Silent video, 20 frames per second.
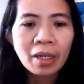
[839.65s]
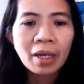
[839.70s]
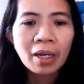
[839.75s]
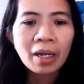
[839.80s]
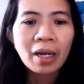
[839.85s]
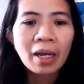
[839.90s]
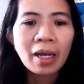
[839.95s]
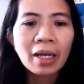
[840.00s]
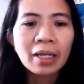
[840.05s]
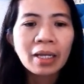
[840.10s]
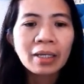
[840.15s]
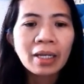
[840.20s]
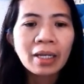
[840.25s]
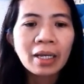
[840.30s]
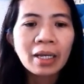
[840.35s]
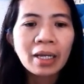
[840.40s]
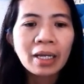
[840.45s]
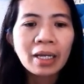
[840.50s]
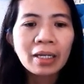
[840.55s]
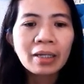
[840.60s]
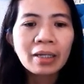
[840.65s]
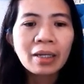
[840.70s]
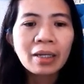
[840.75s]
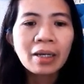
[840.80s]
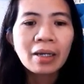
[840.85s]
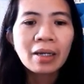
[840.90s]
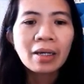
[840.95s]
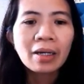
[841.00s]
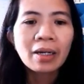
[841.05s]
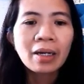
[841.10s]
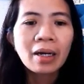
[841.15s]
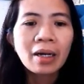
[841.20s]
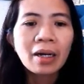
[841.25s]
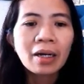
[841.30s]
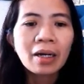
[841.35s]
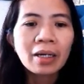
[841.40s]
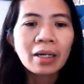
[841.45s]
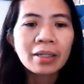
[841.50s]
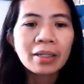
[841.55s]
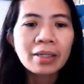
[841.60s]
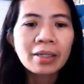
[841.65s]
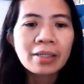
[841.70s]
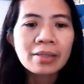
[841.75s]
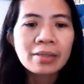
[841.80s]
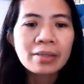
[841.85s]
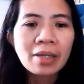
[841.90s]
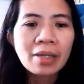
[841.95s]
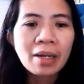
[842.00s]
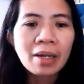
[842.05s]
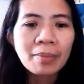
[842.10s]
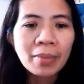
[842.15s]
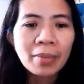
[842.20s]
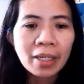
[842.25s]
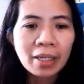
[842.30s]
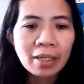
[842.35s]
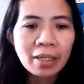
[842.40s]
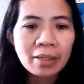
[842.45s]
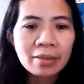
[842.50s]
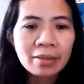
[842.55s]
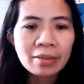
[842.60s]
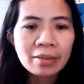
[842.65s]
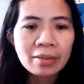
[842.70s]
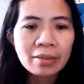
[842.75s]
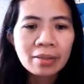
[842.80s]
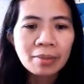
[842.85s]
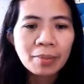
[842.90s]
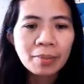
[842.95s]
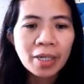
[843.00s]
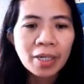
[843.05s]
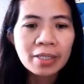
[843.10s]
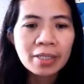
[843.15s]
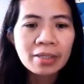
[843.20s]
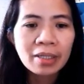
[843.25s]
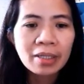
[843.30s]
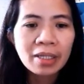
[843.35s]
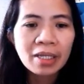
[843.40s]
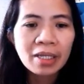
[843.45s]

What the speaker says: and then the sum is positive